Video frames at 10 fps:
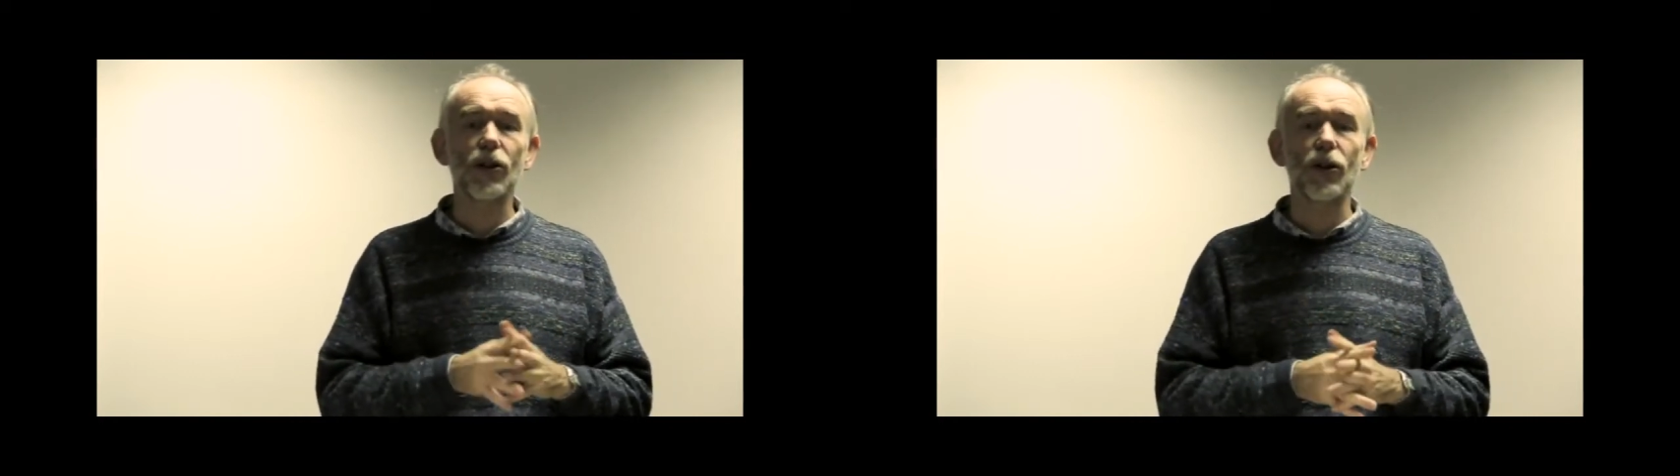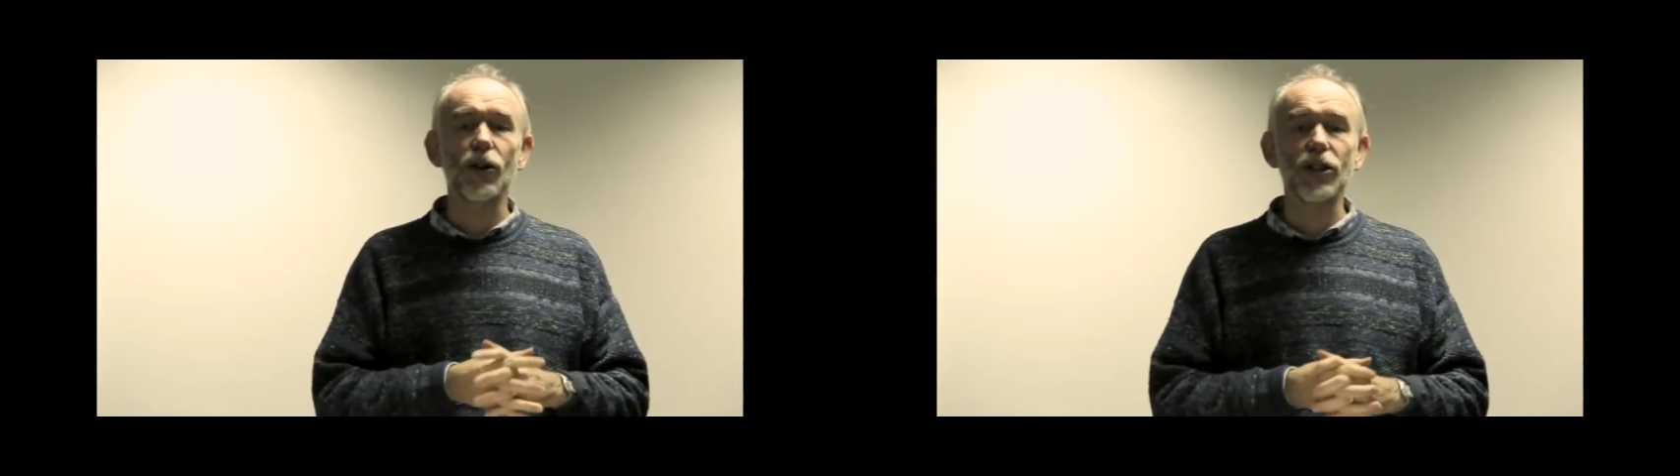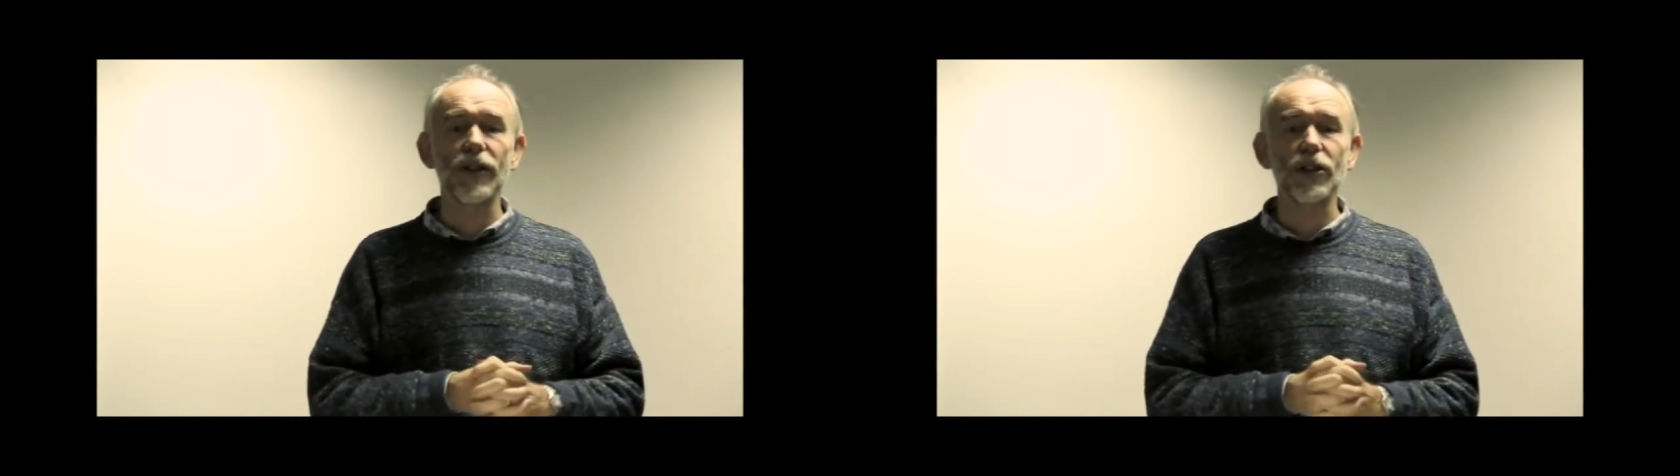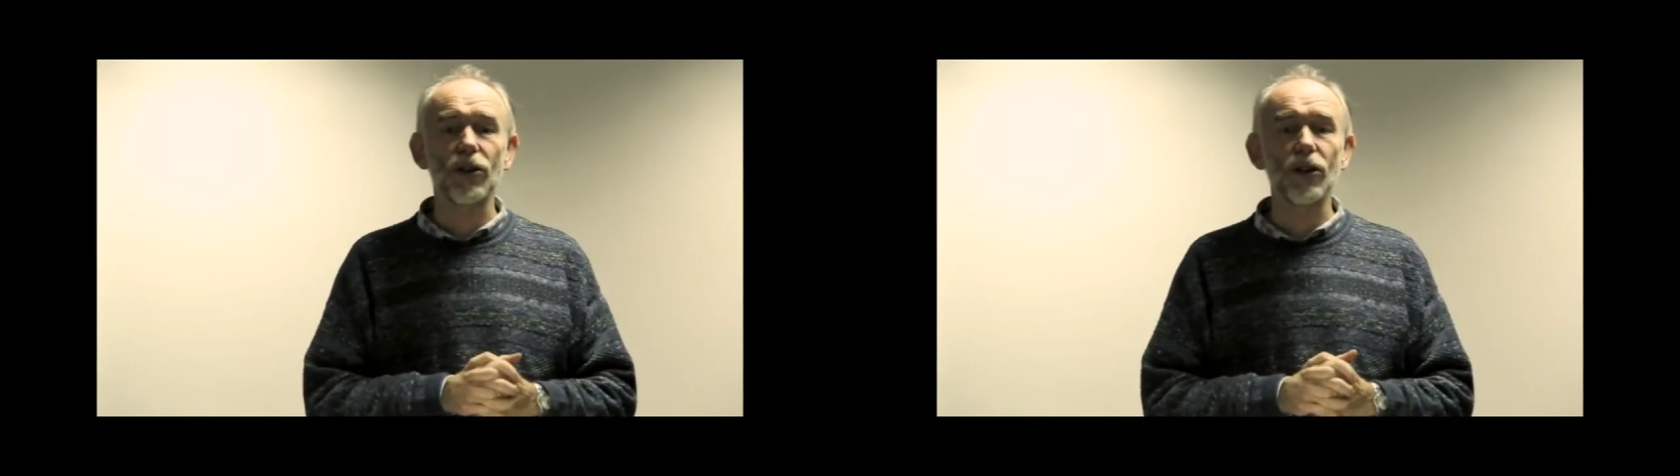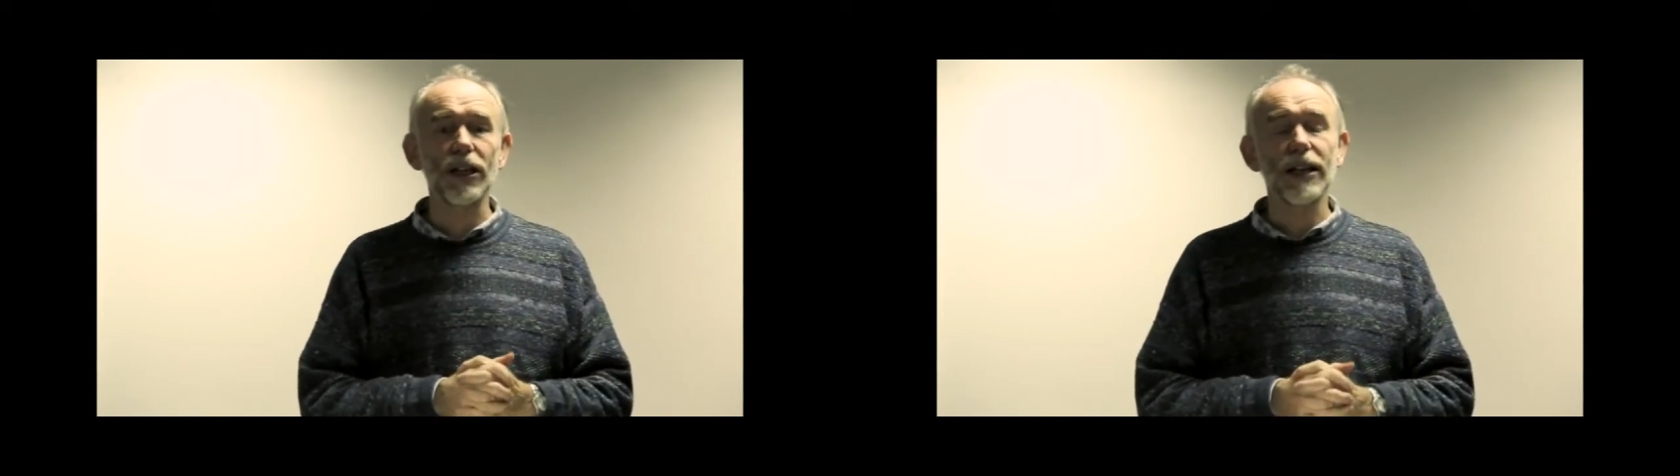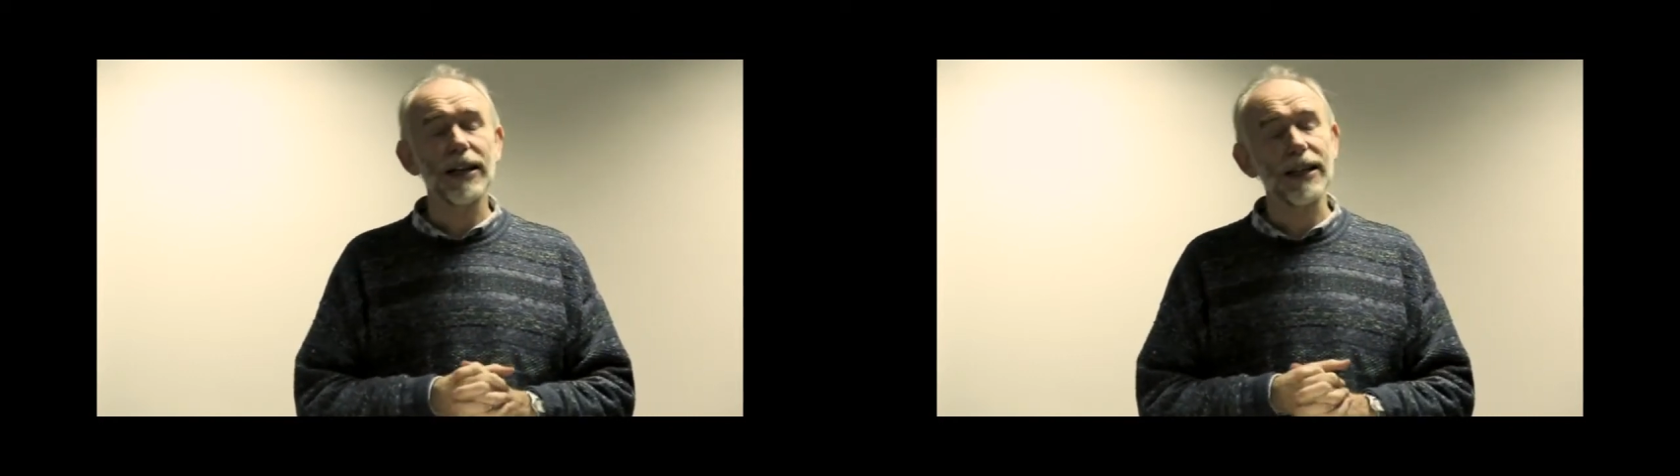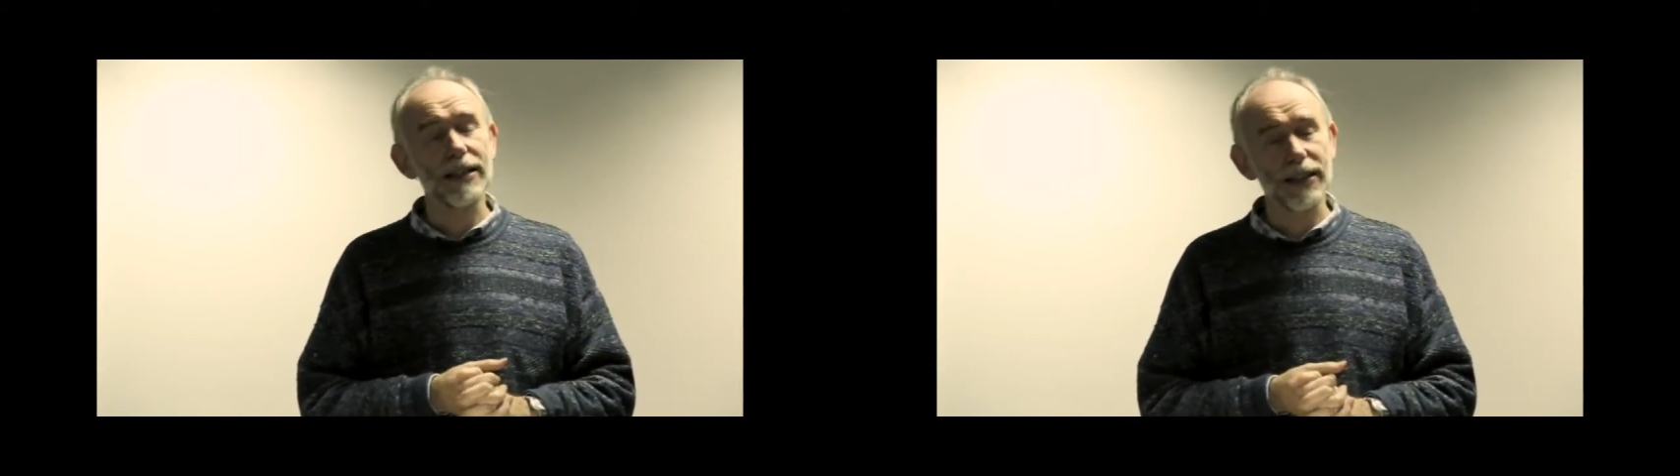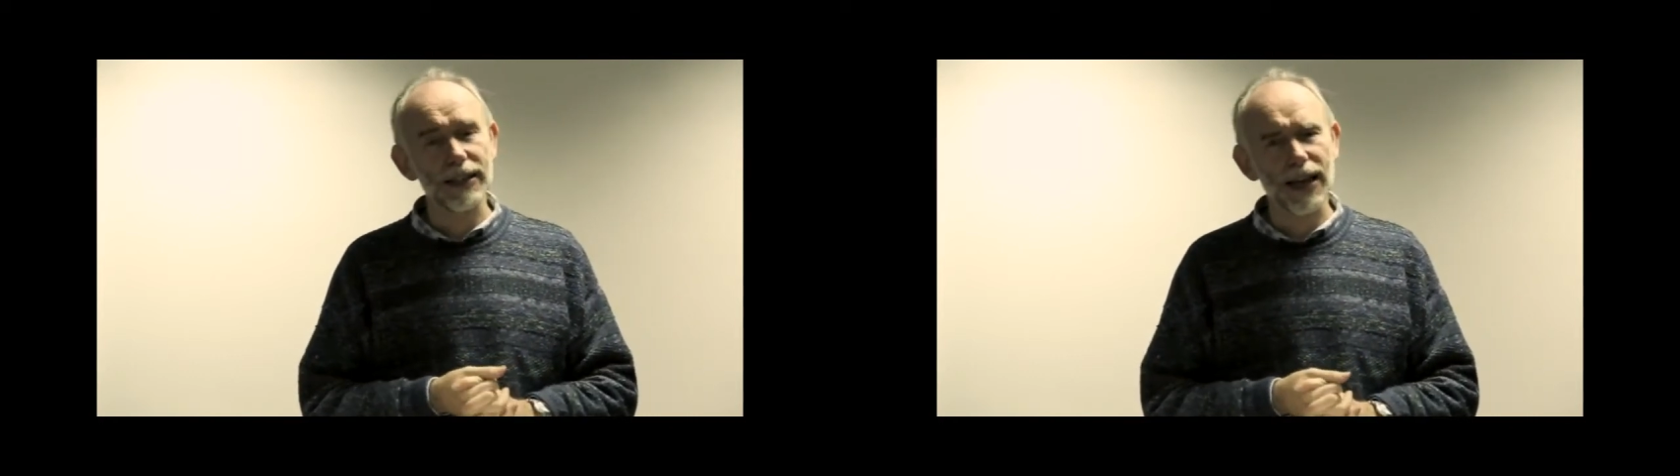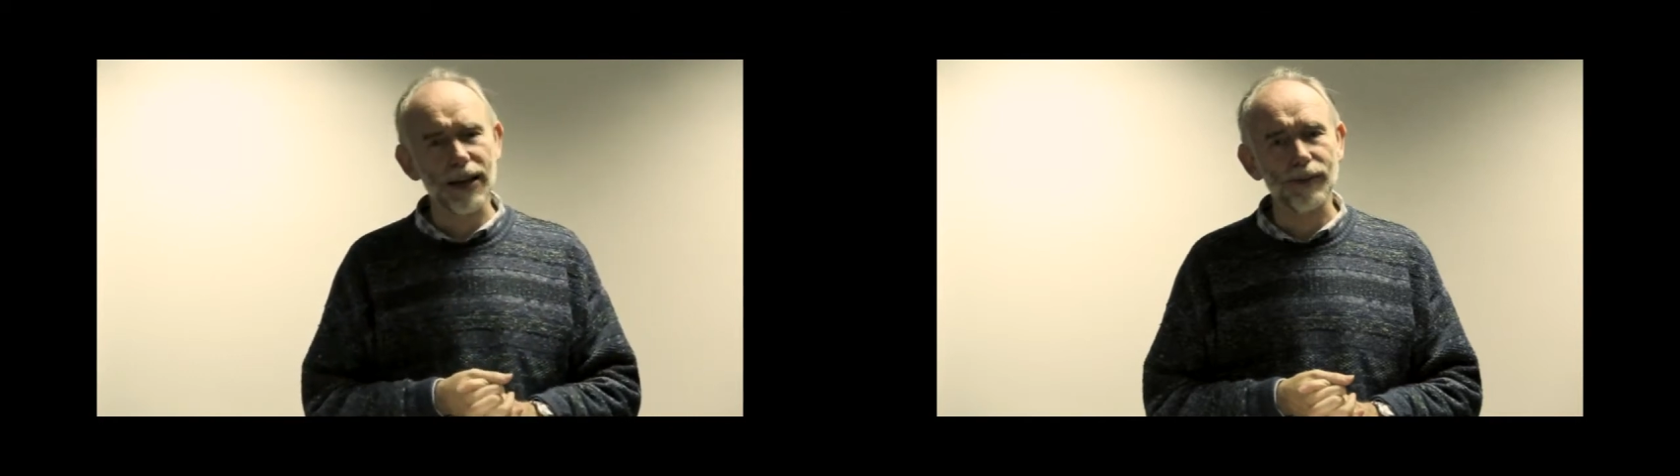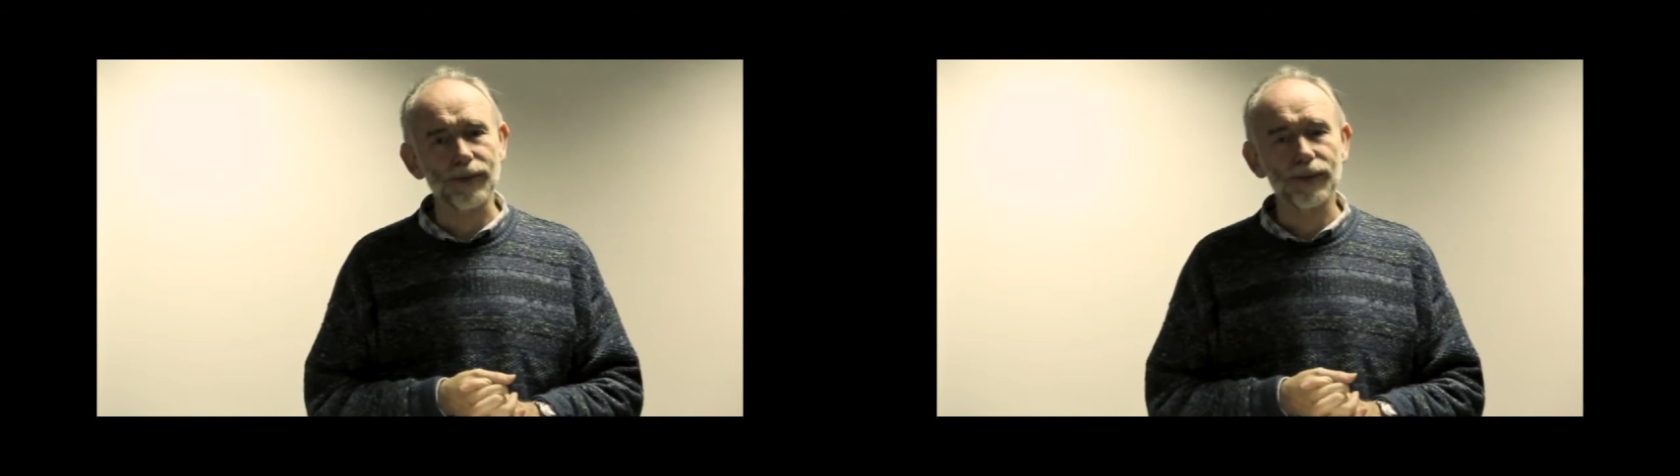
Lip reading: cause of it all, it's the same.